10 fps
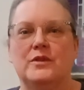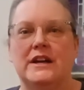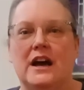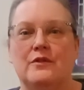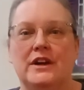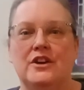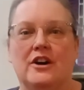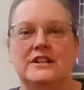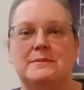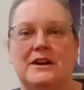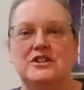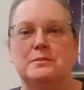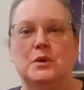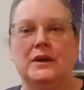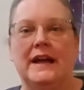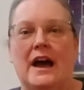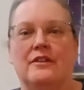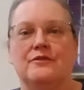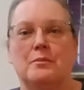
recovering yarns by just pulling out